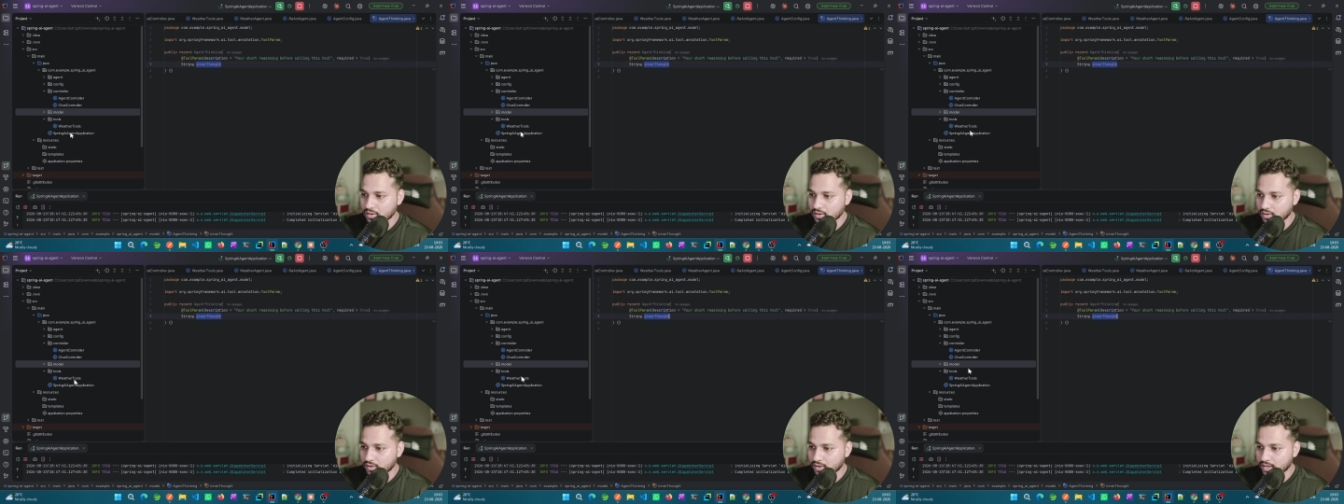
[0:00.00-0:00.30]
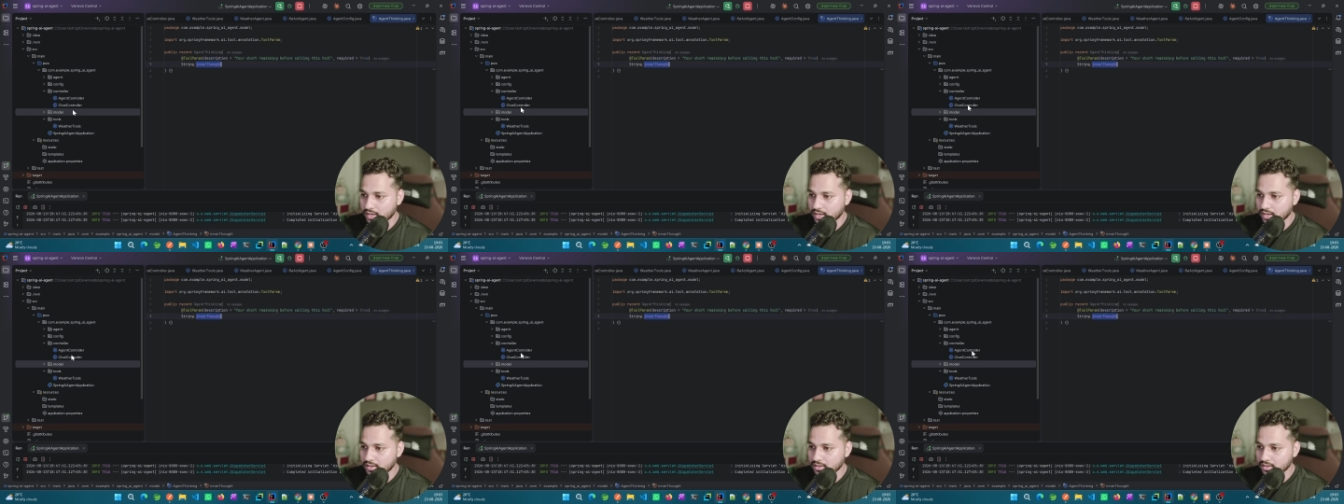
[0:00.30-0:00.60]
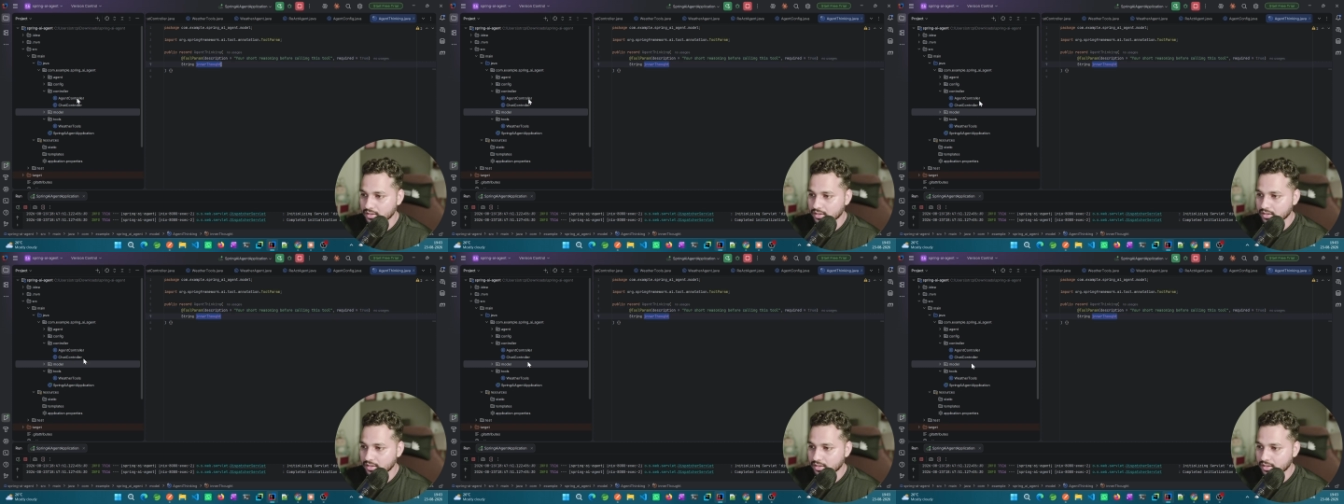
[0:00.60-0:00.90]
Okay,
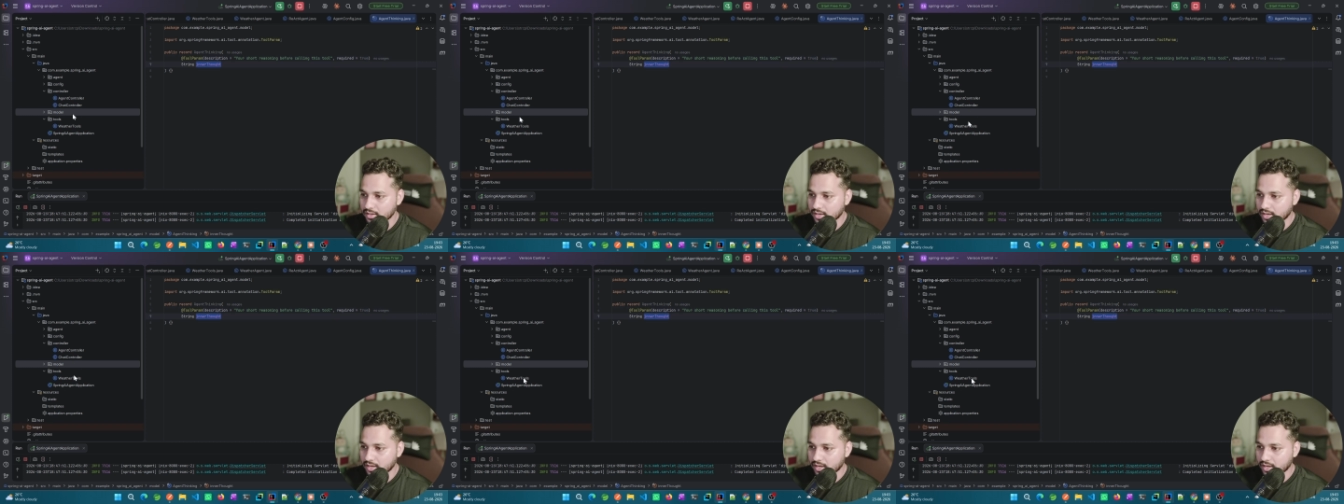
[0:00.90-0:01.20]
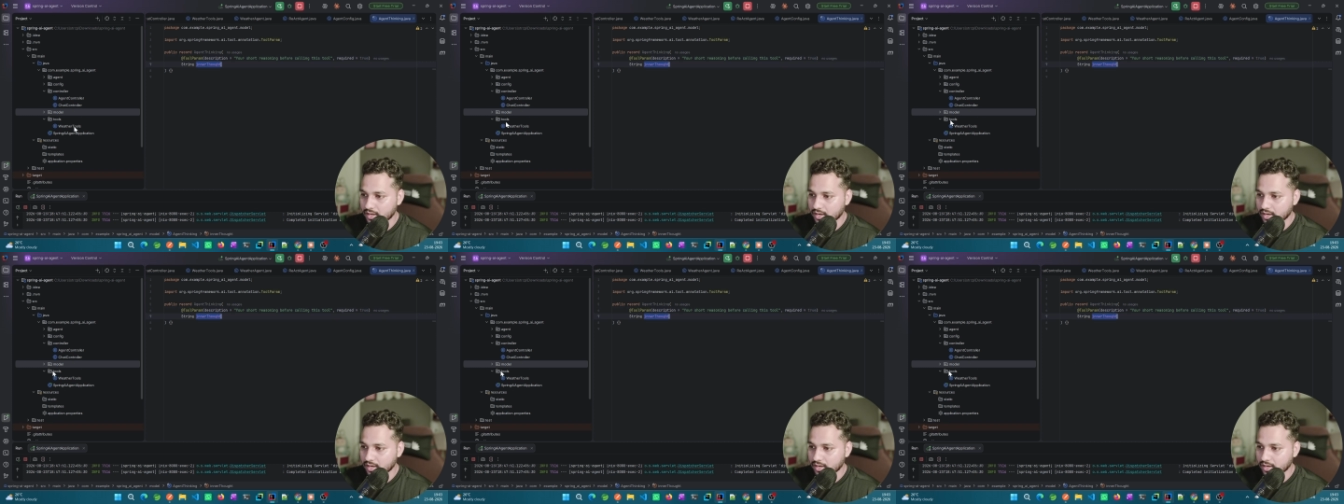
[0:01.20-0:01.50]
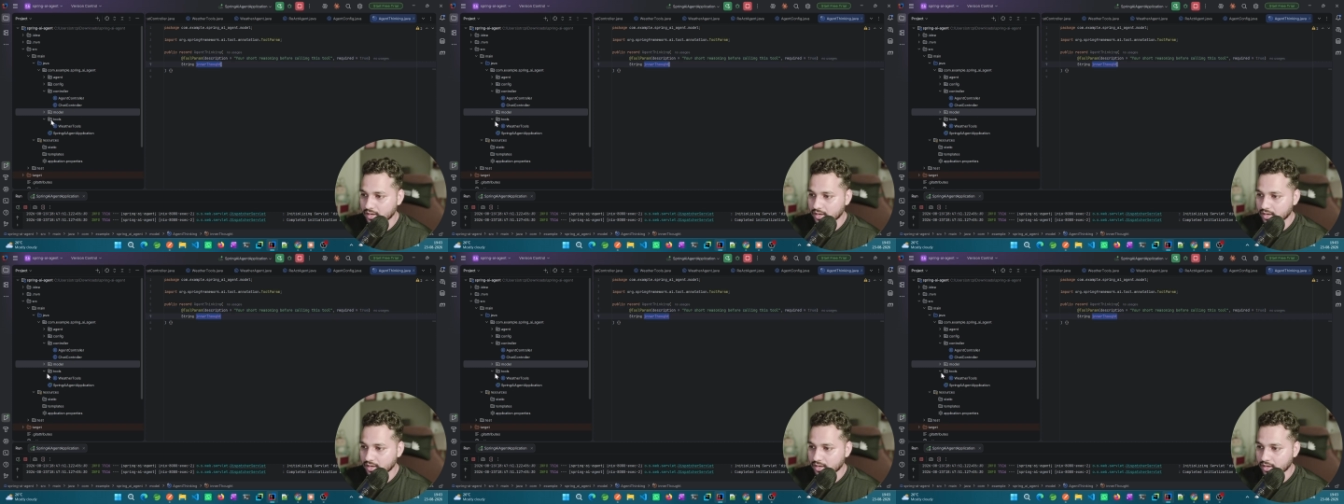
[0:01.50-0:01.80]

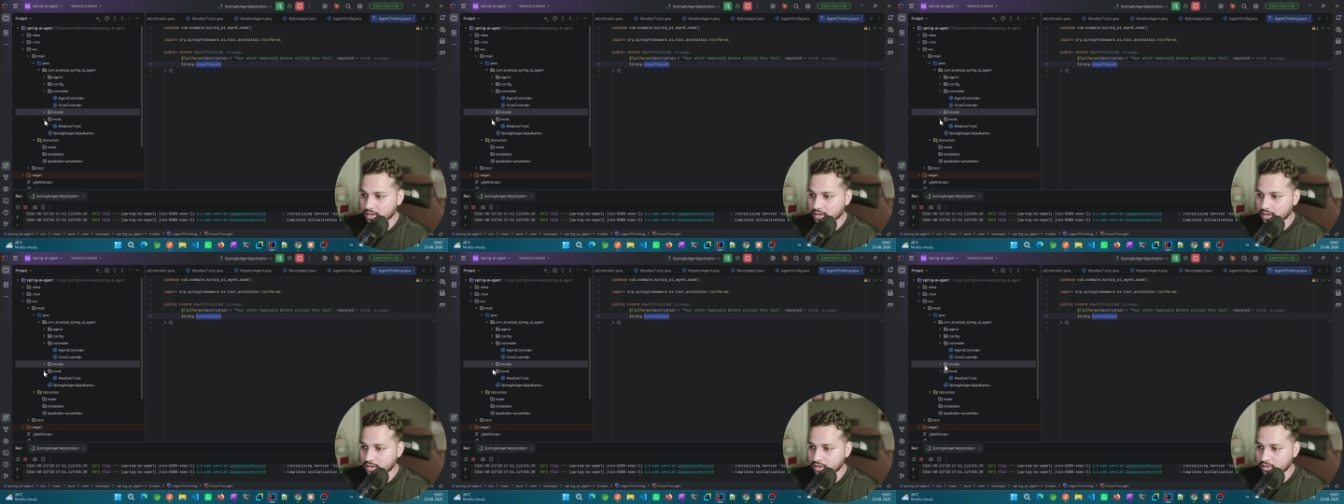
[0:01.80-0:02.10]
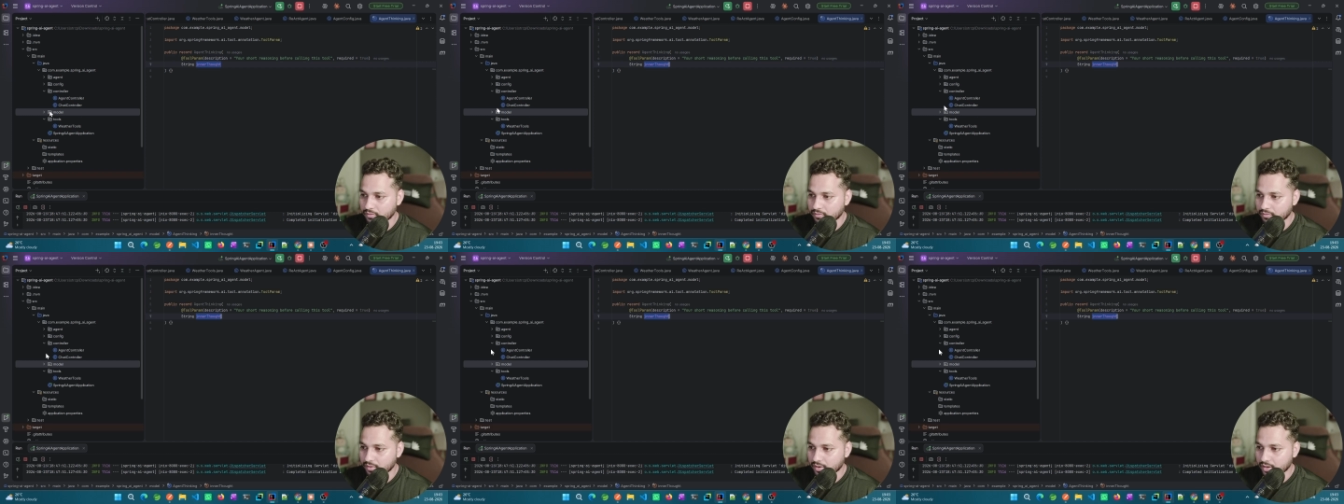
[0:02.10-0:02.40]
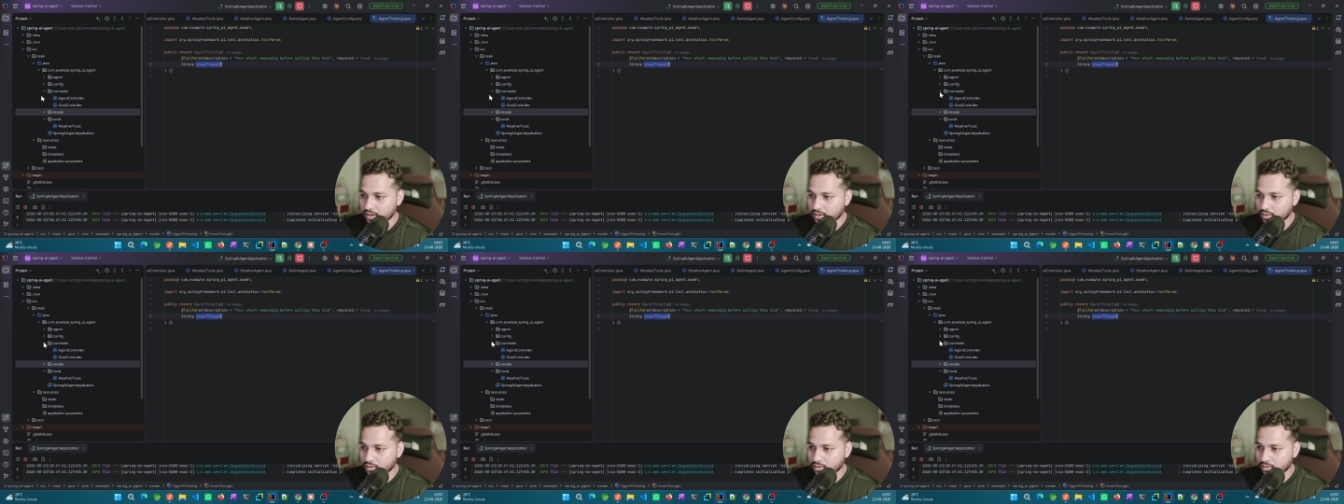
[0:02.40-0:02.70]
and if
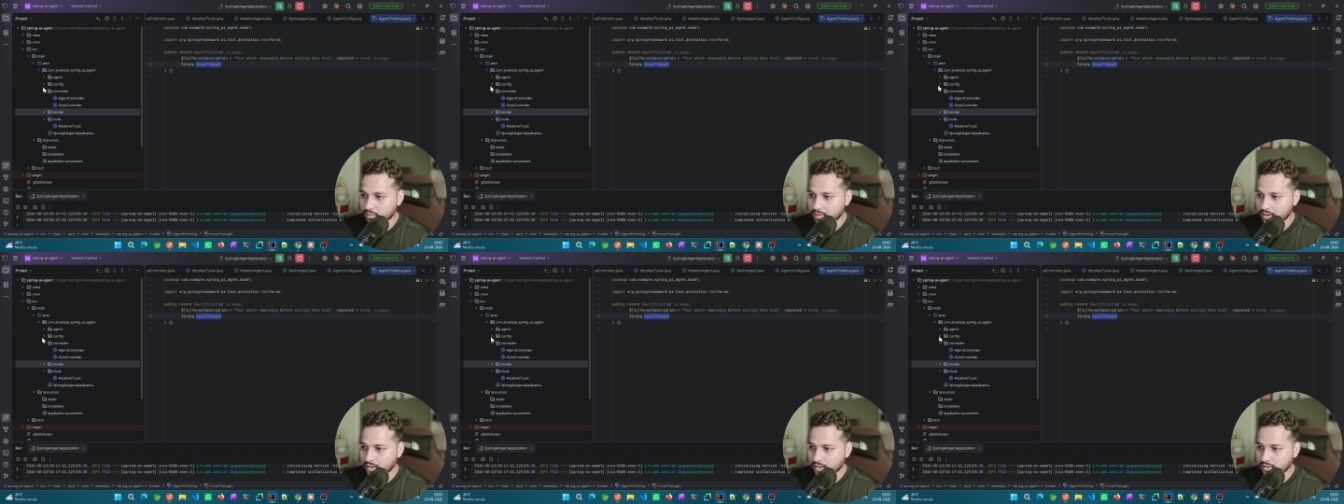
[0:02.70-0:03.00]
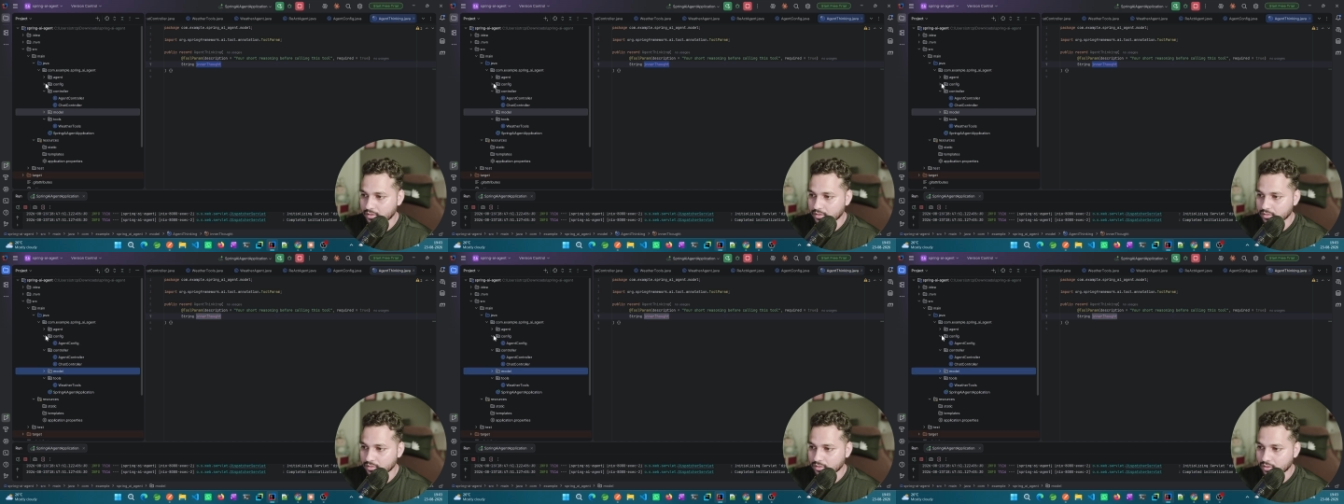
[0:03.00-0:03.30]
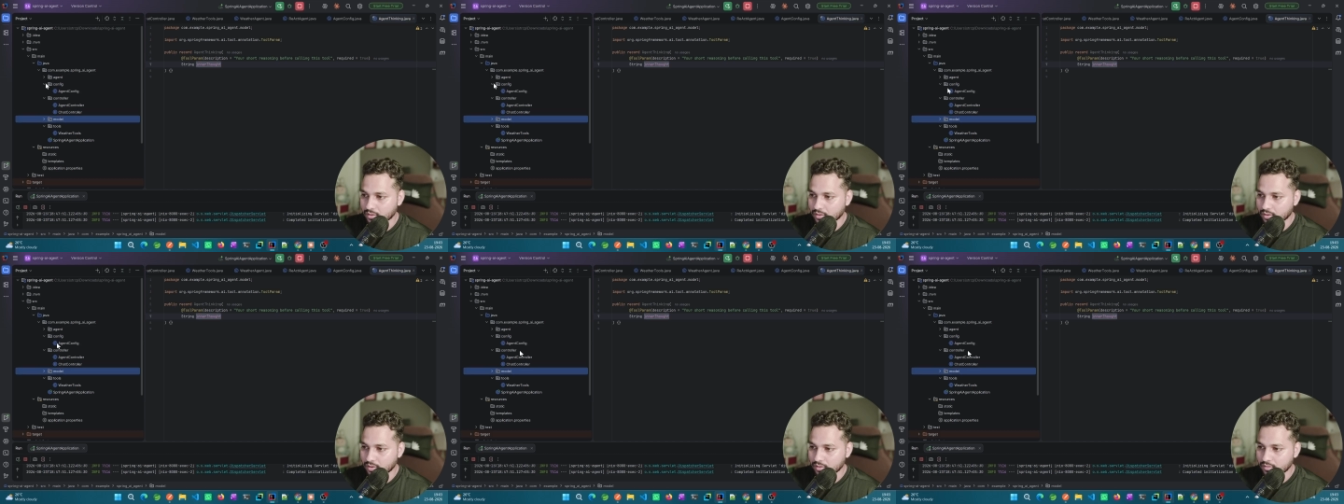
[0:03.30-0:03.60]
I go back to the
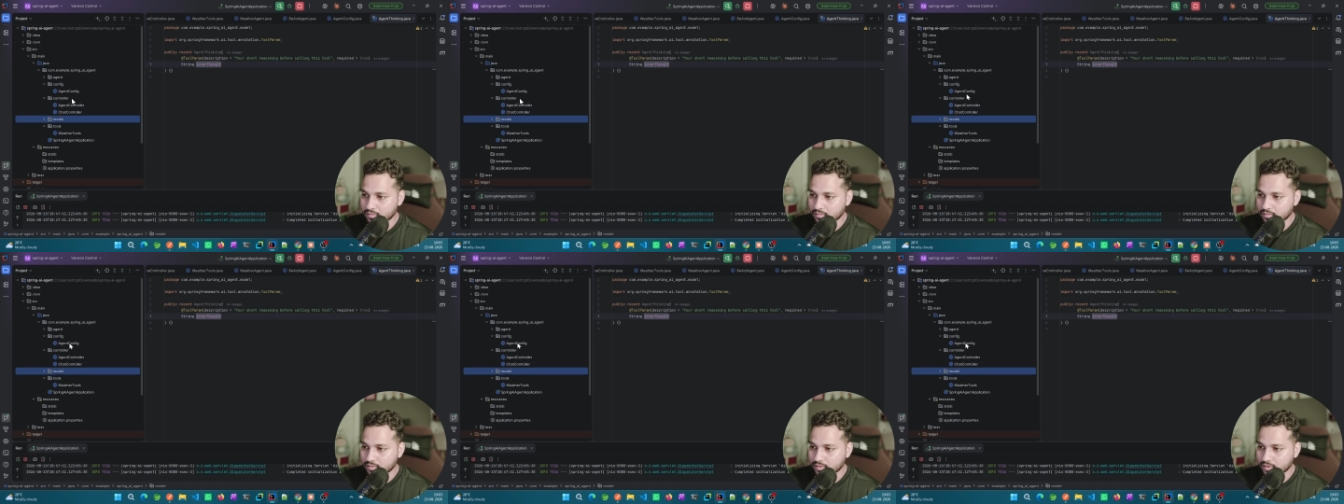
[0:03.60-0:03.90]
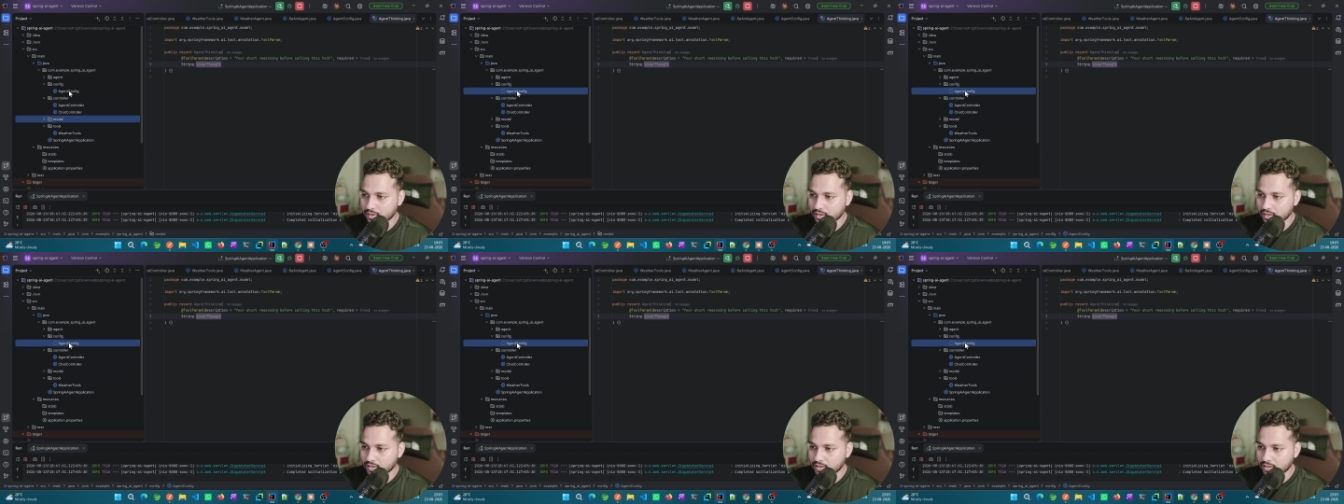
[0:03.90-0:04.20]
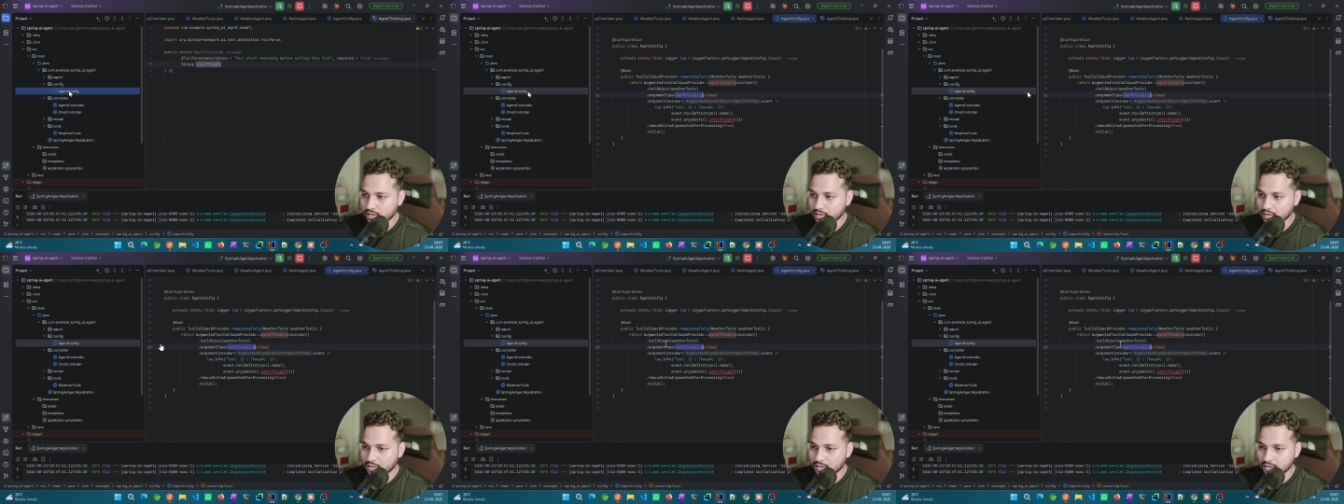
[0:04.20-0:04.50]

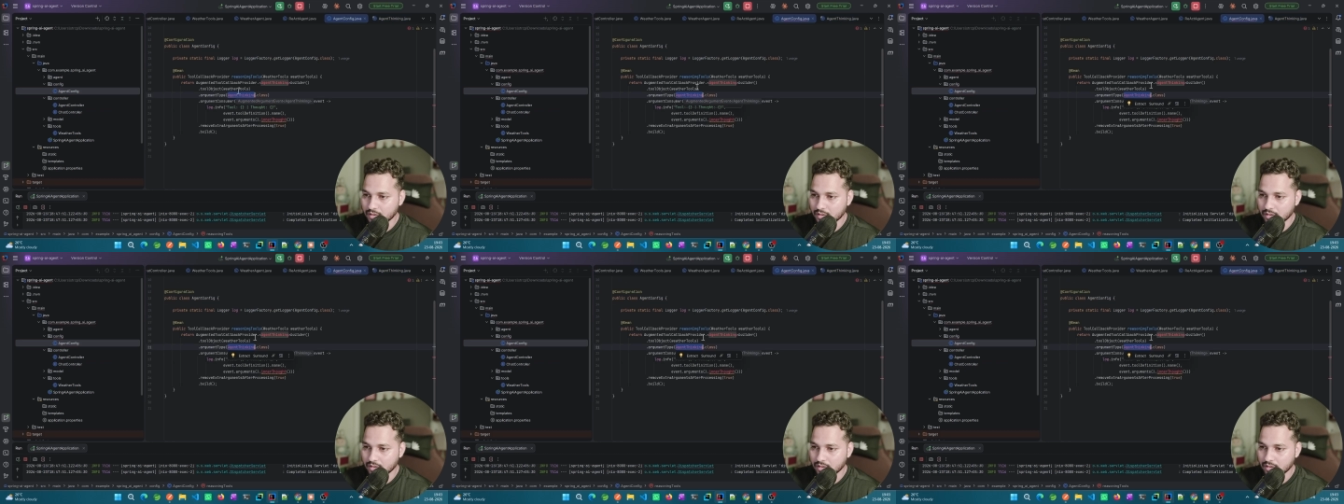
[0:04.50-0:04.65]
config,